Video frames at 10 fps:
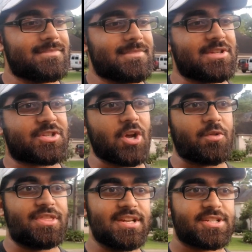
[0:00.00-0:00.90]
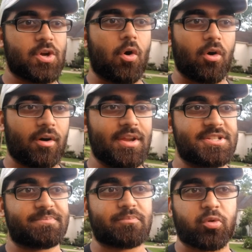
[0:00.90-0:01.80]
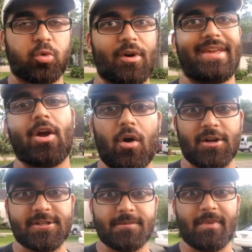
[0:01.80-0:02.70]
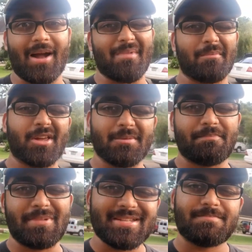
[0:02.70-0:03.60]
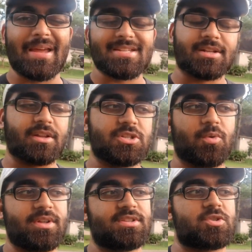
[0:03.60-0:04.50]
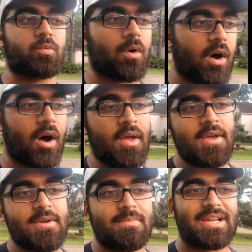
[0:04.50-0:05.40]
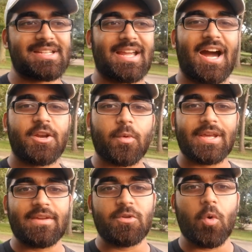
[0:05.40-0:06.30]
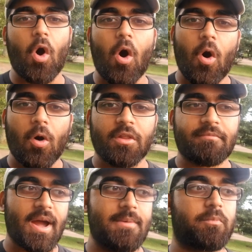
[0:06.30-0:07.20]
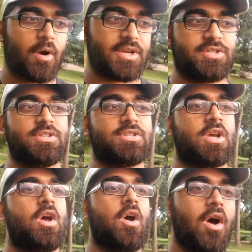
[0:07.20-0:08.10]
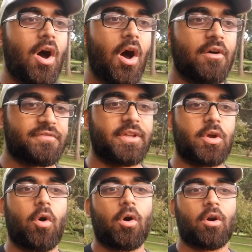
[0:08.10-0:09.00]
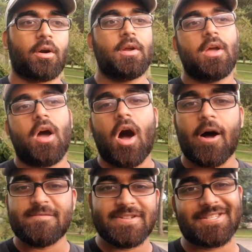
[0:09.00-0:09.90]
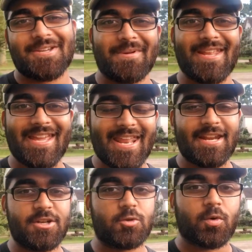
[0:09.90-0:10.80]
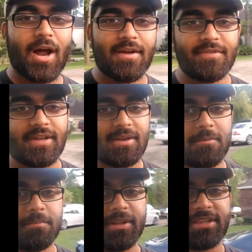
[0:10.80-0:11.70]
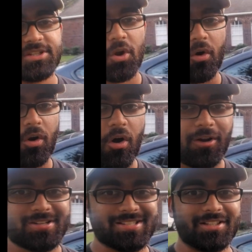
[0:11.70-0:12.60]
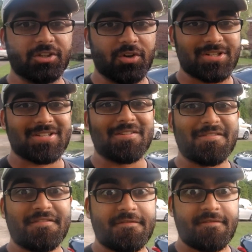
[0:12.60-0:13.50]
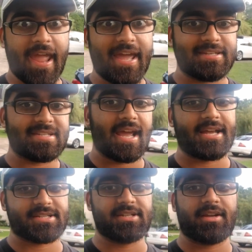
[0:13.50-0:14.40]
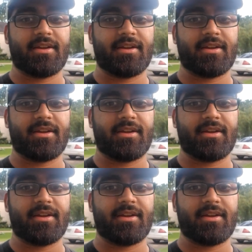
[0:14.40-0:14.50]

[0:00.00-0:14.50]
So this car is pretty awesome. I'm going to be basically doing this raw because I kind of want to give you all of my impressions of the car. Obviously I'm going to get in and drive it, but this car honestly looks fantastic.